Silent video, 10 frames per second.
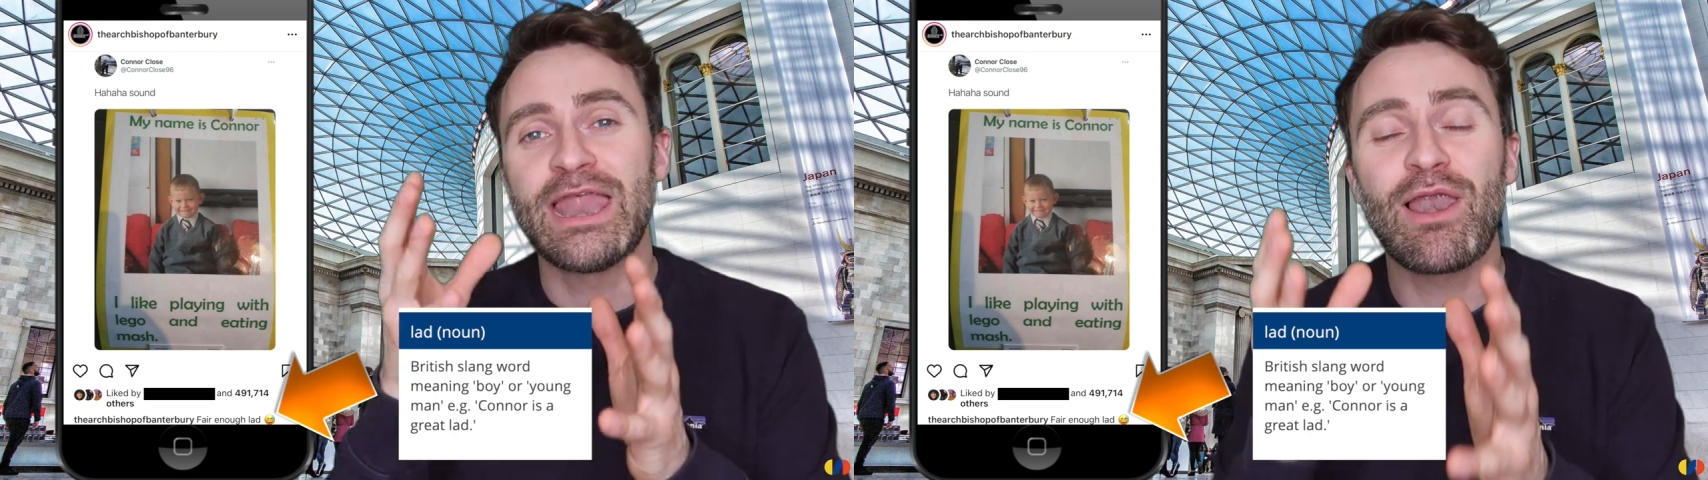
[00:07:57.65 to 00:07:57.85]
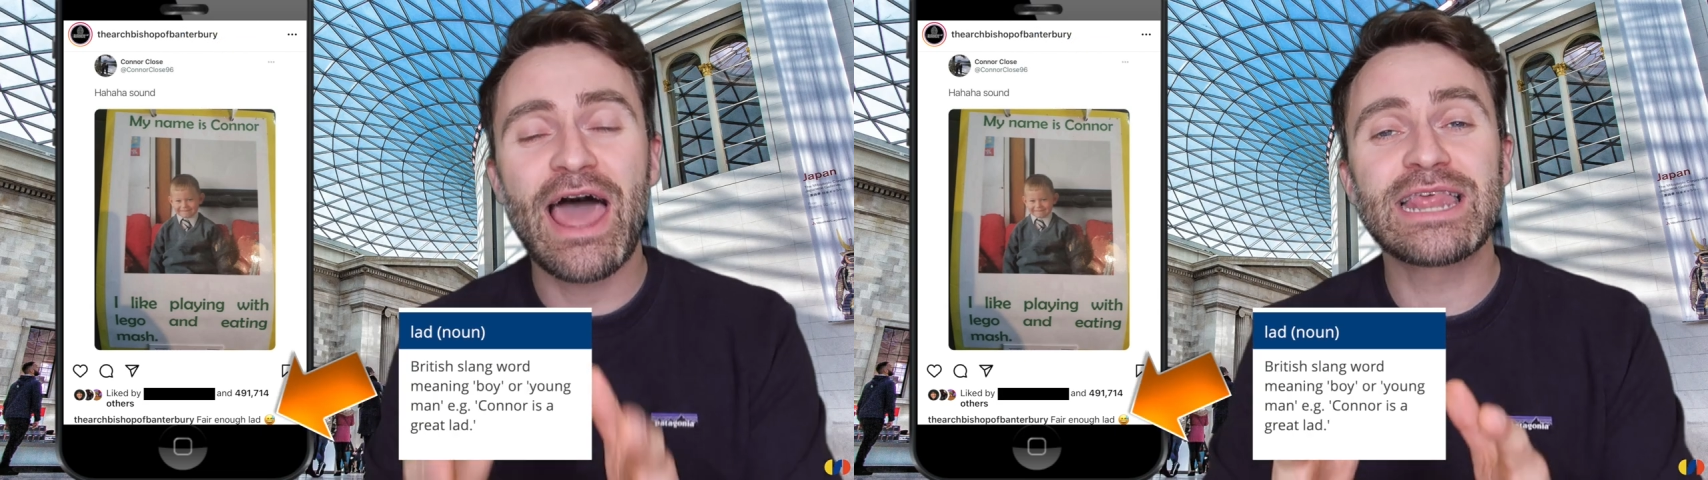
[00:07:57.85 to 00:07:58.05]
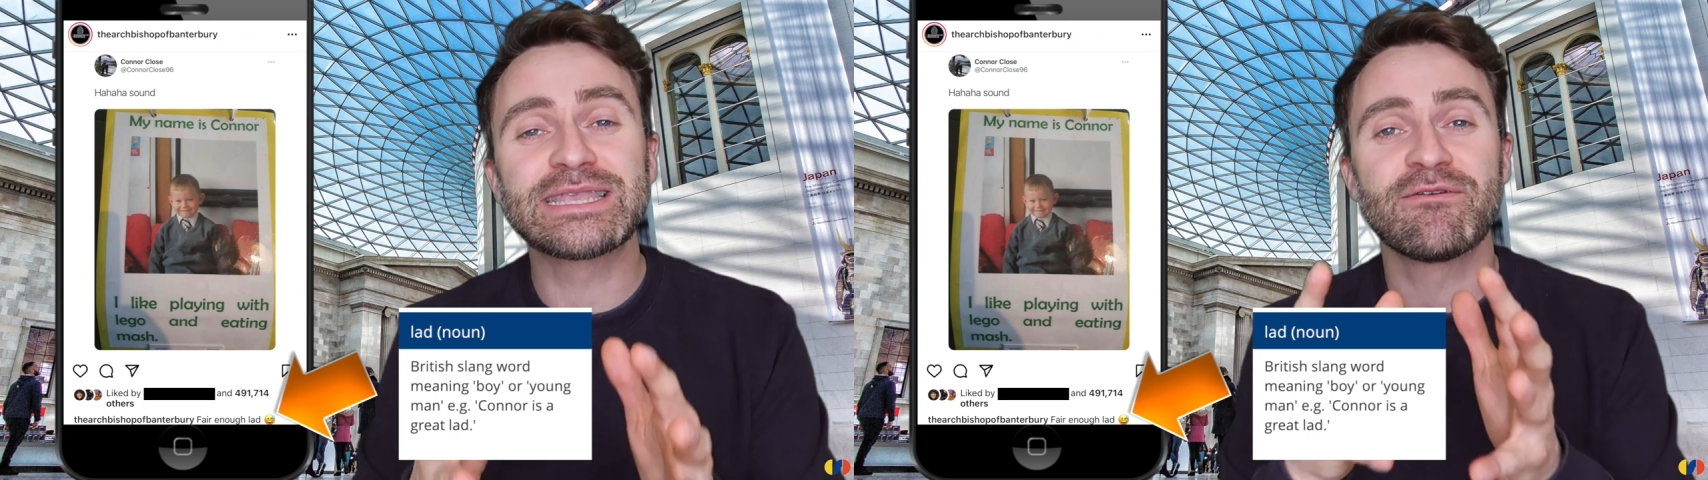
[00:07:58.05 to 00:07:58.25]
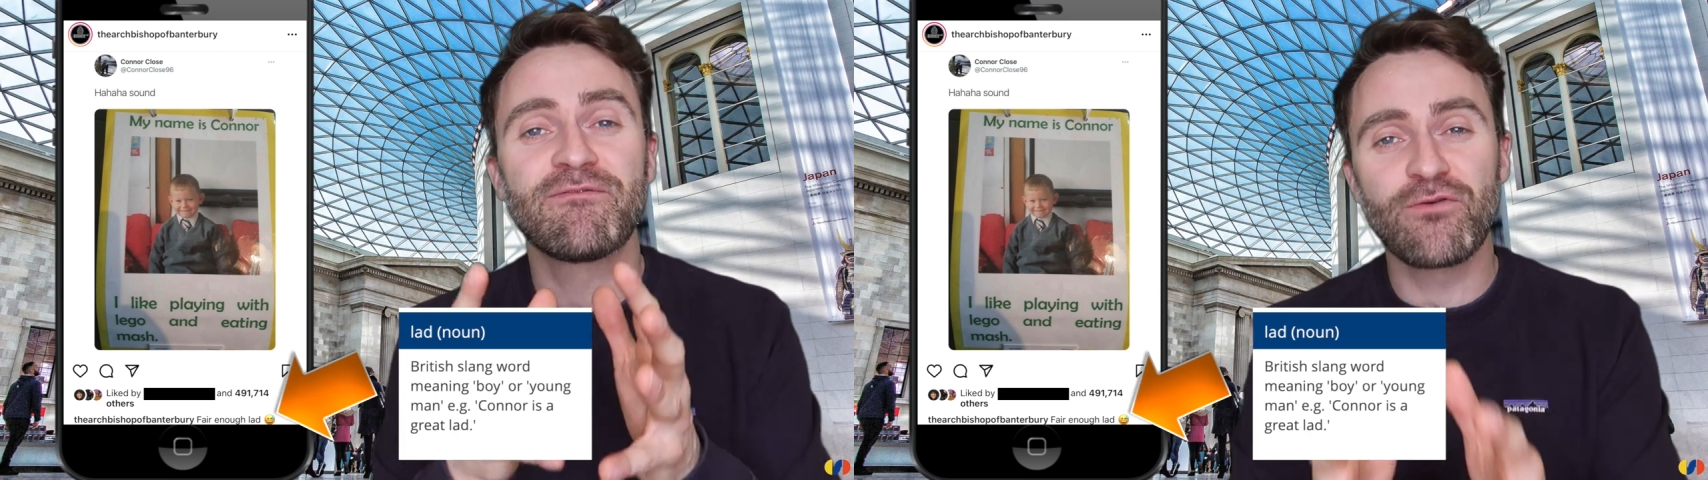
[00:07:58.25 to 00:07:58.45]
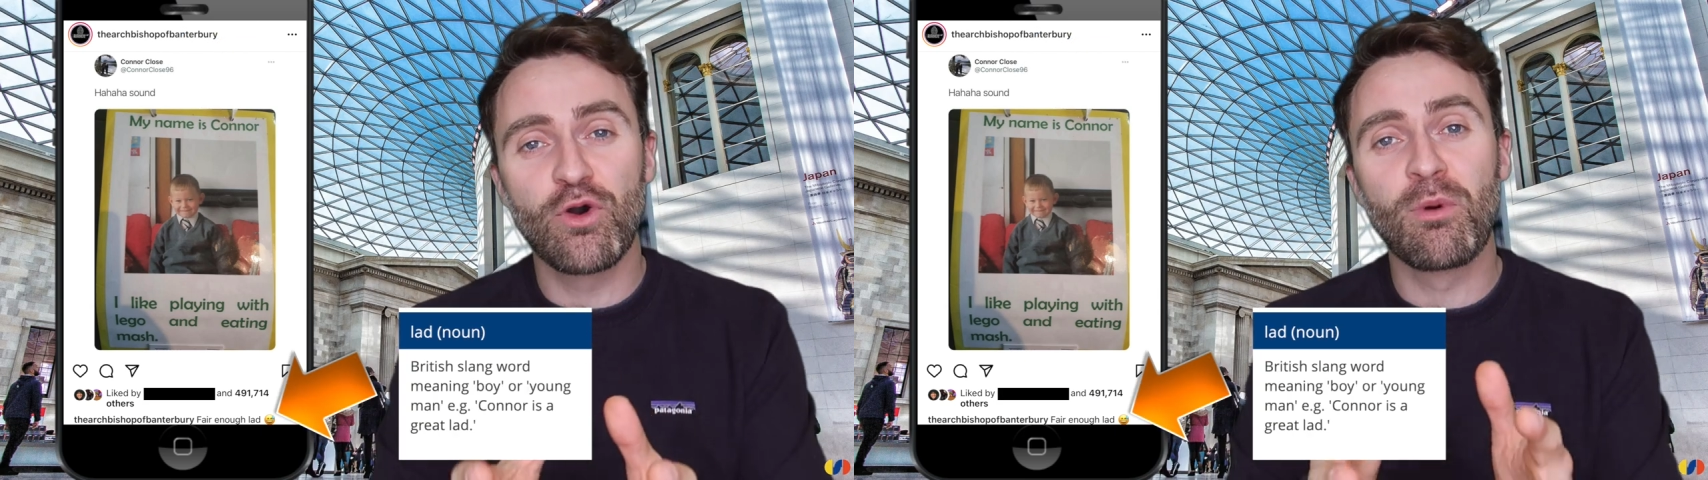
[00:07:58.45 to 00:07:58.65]
Now lad is an
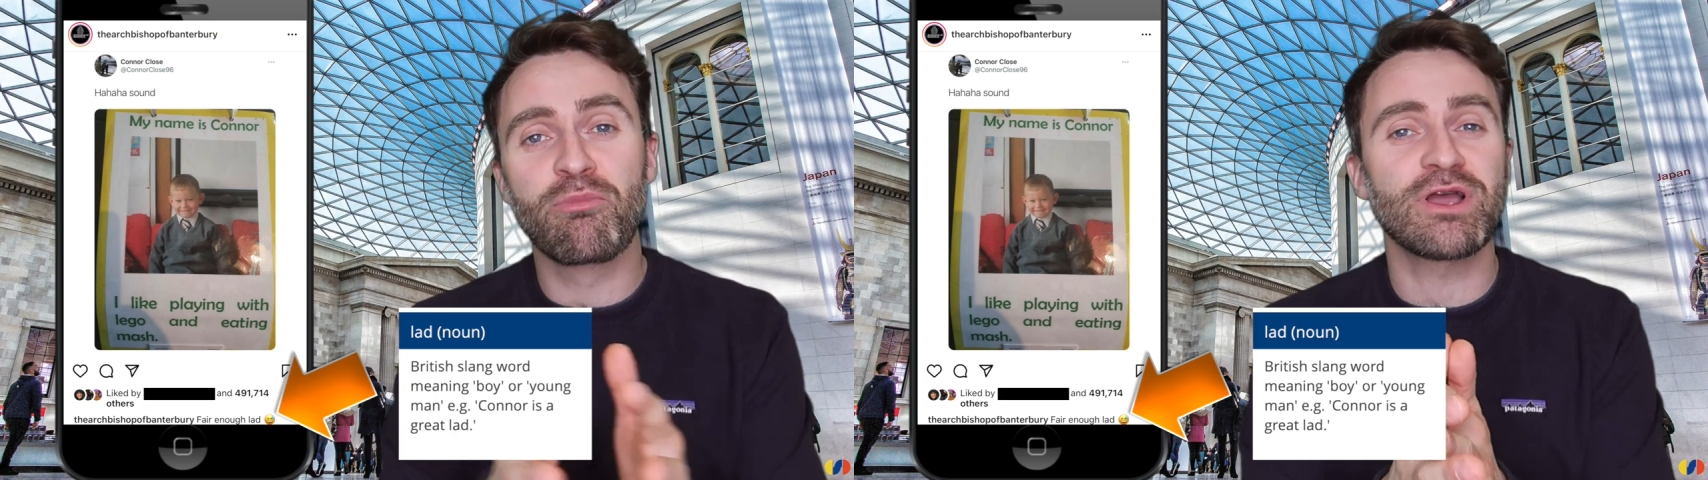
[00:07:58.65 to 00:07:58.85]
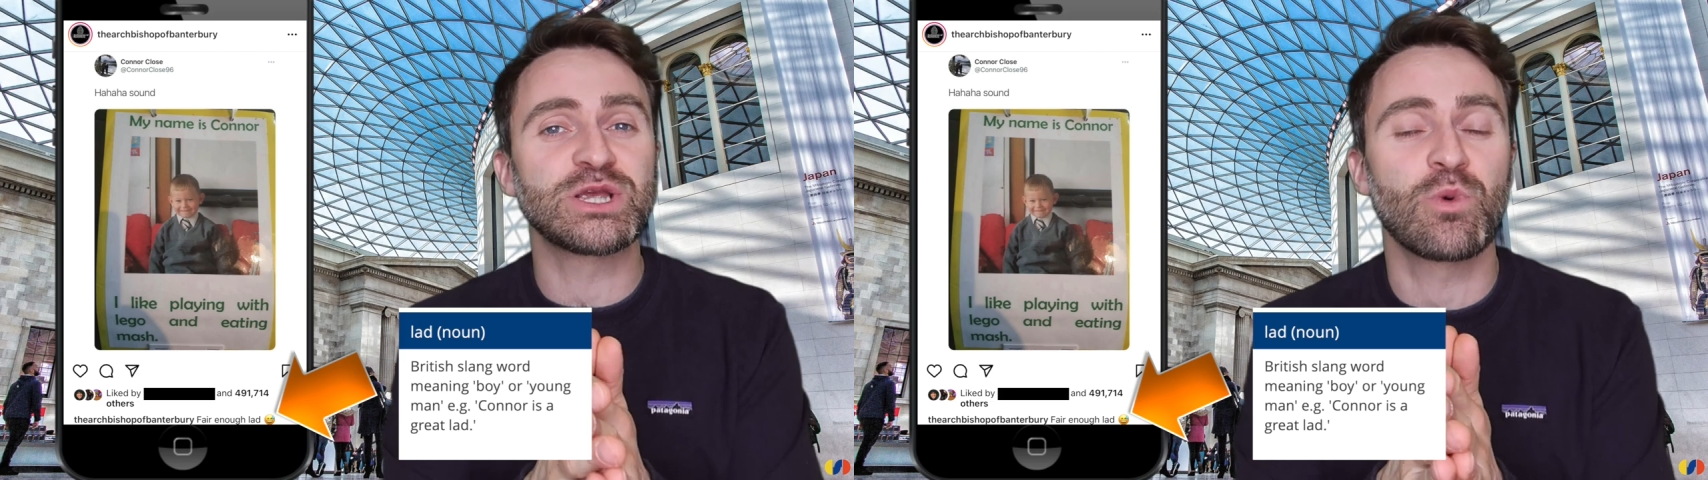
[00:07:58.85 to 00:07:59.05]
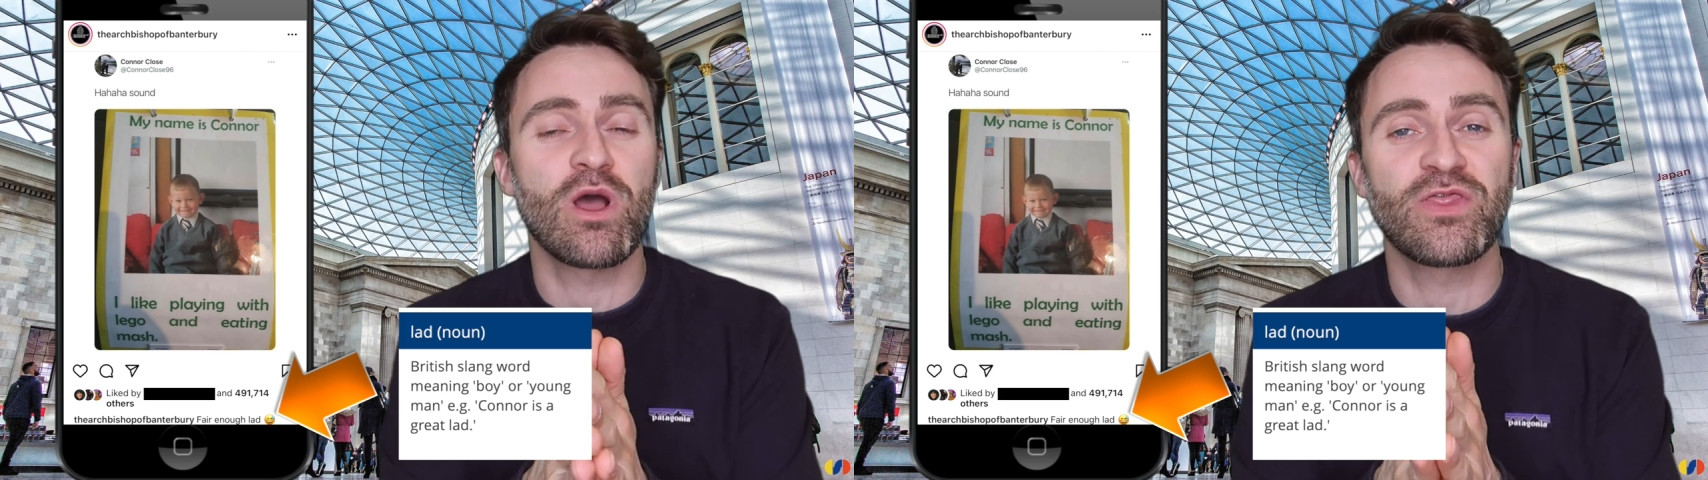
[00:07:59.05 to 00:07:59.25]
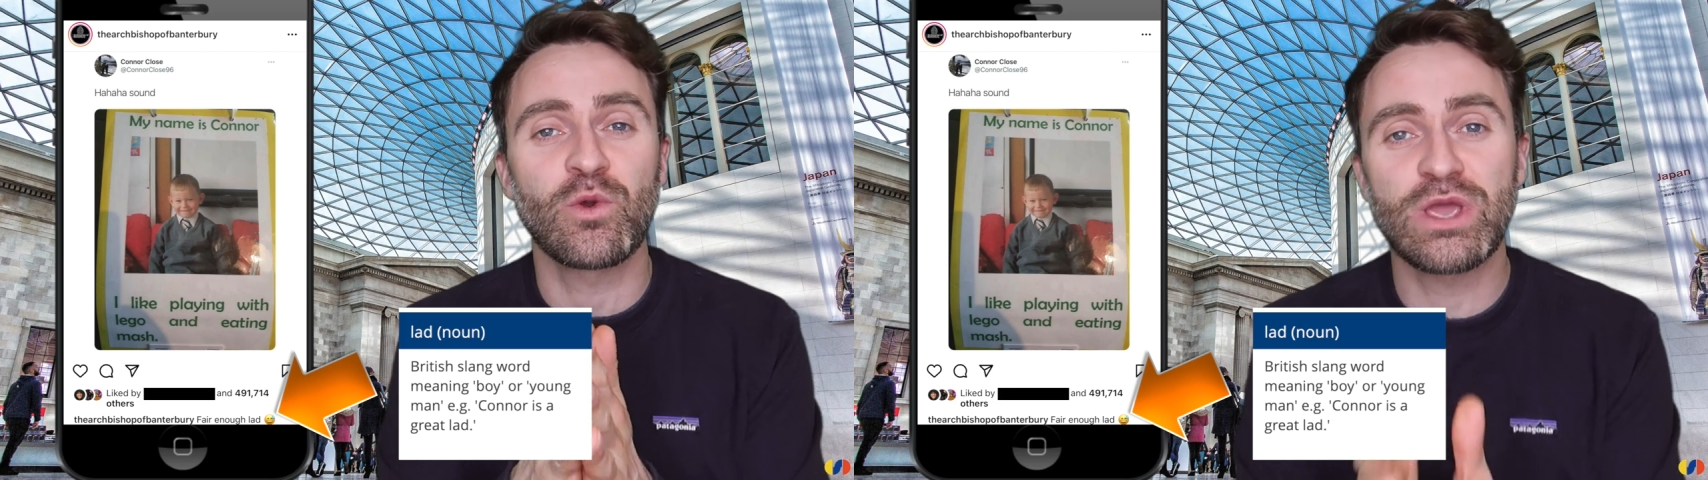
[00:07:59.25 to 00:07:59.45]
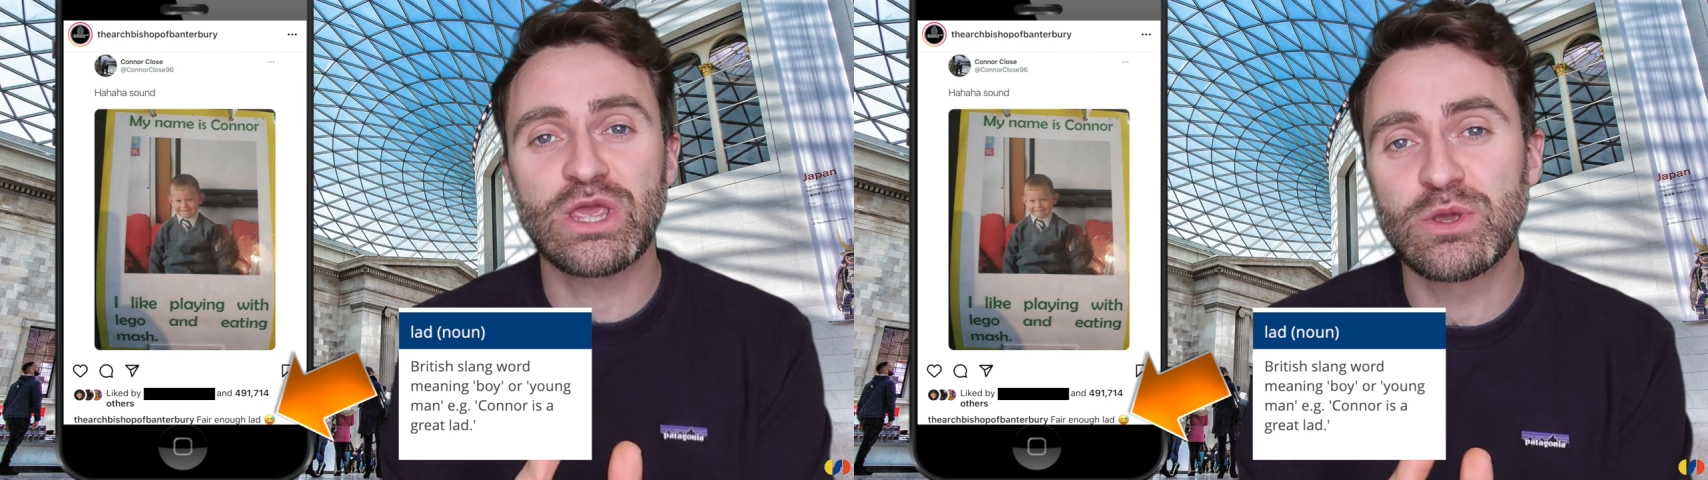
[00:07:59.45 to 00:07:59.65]
informal British word that
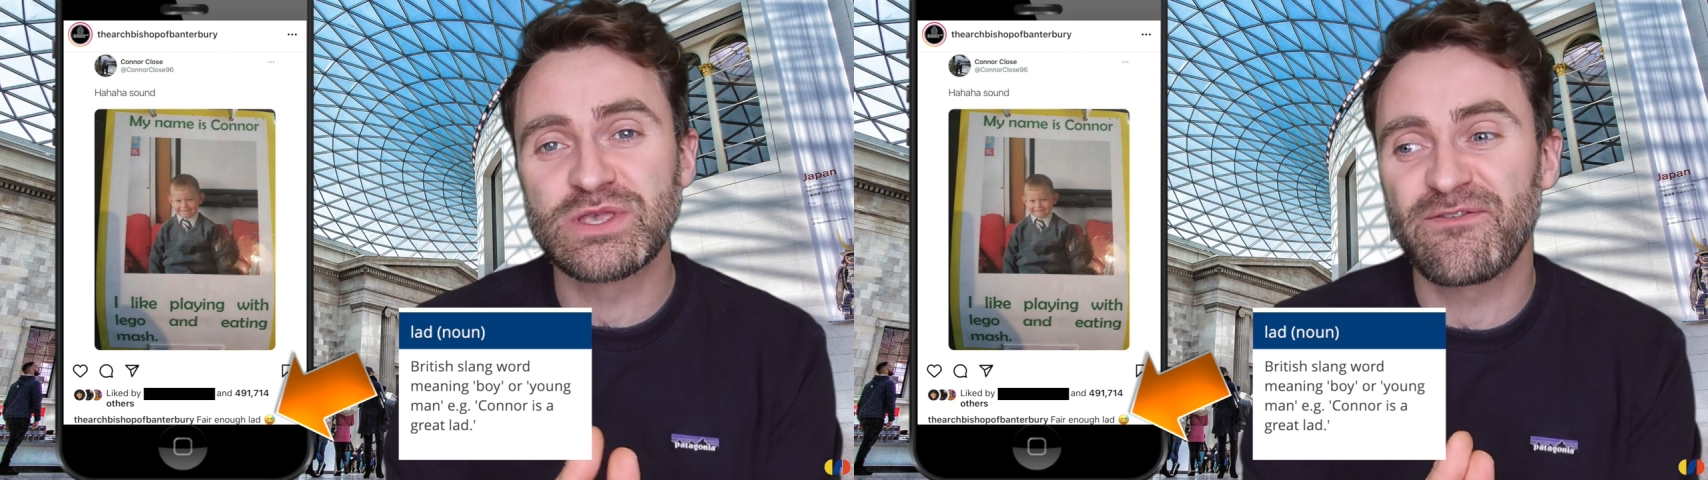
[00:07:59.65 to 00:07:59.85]
we use